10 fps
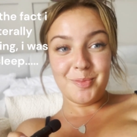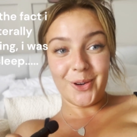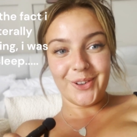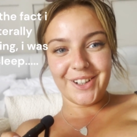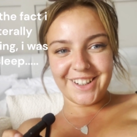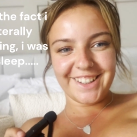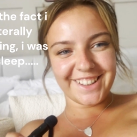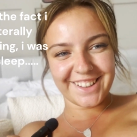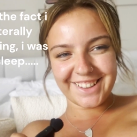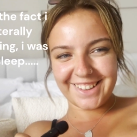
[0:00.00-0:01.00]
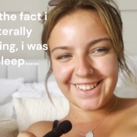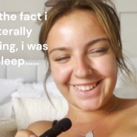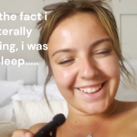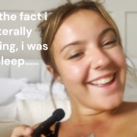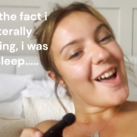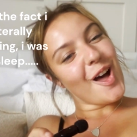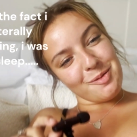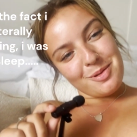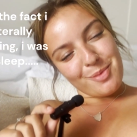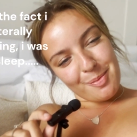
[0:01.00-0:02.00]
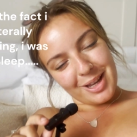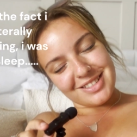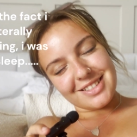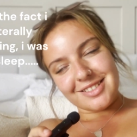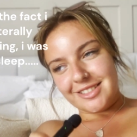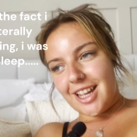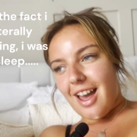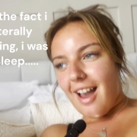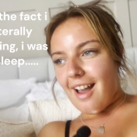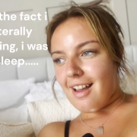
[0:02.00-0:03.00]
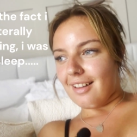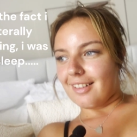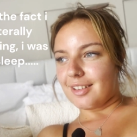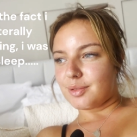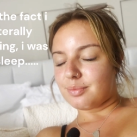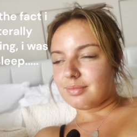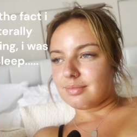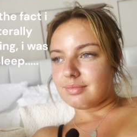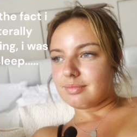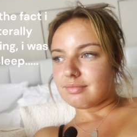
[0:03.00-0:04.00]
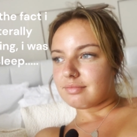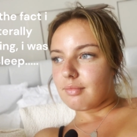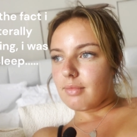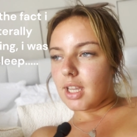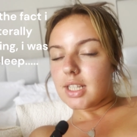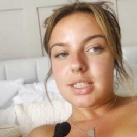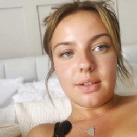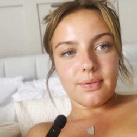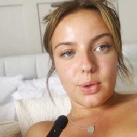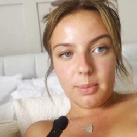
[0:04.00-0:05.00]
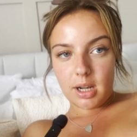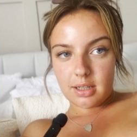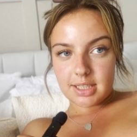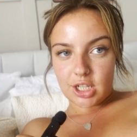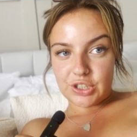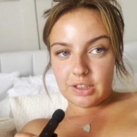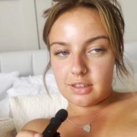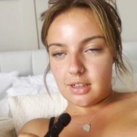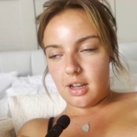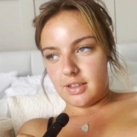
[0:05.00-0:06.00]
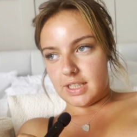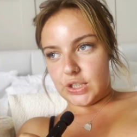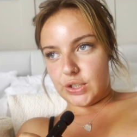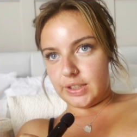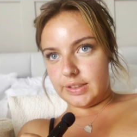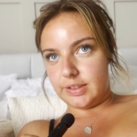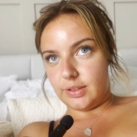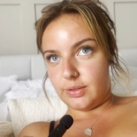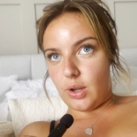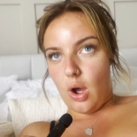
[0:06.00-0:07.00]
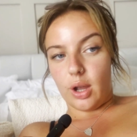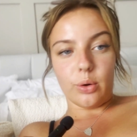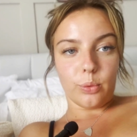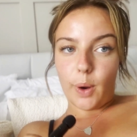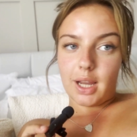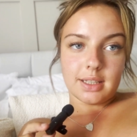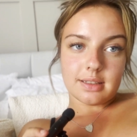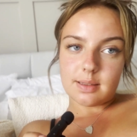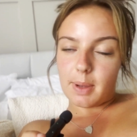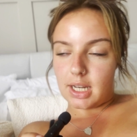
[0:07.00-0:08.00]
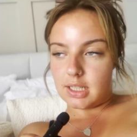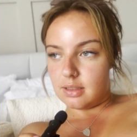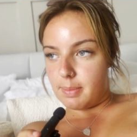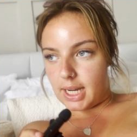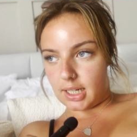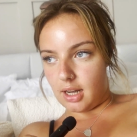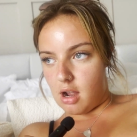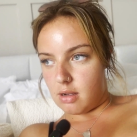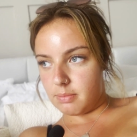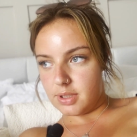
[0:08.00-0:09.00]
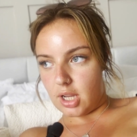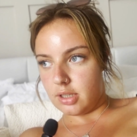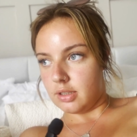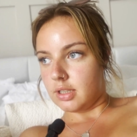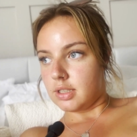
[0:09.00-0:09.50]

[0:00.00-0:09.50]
anymore. I'm in my bed. Um, didn't film the last session because the last session I always spend packing up. So